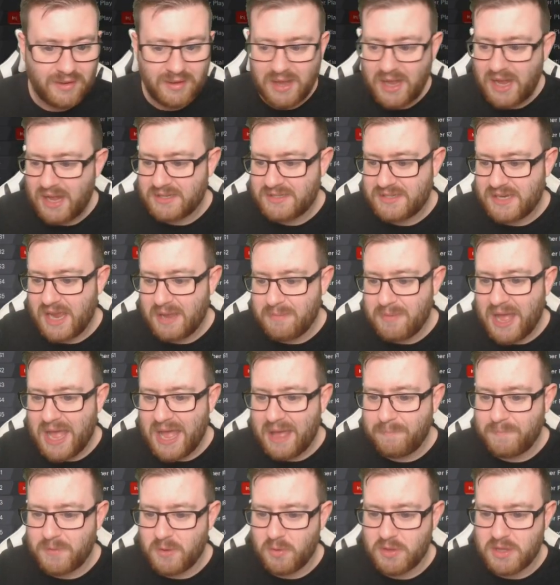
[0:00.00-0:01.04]
I'd say I'm
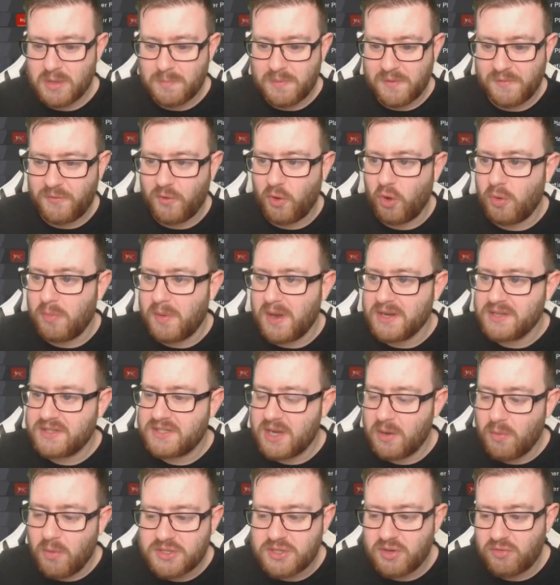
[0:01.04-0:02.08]
happy with the performance.
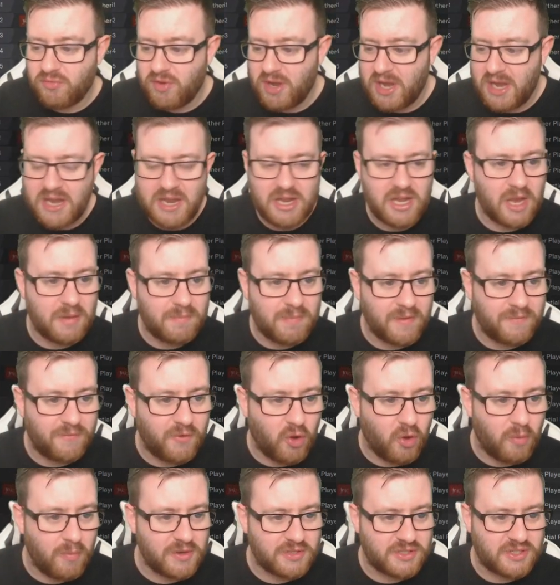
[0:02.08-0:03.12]
It was a really good
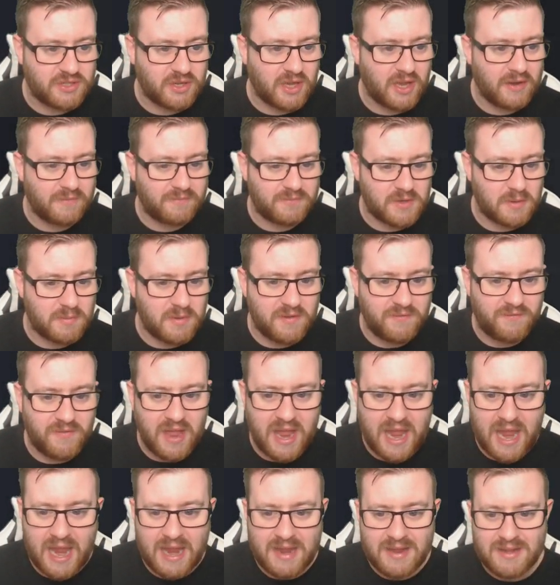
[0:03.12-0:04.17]
performance, uh, to be
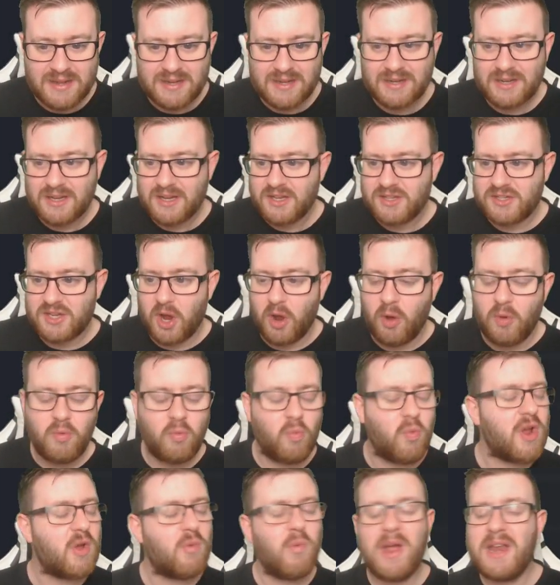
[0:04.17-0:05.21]
fair. So
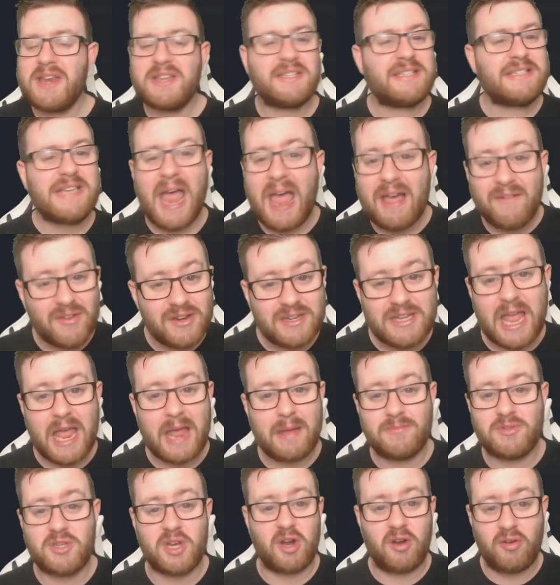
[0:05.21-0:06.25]
we win seven
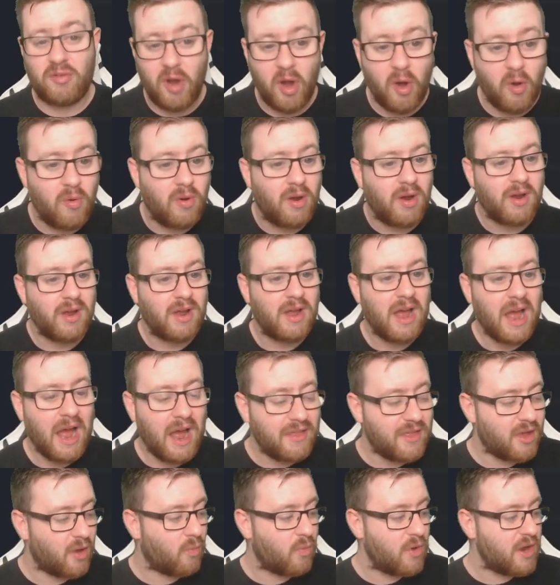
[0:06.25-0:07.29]
games in a row, and then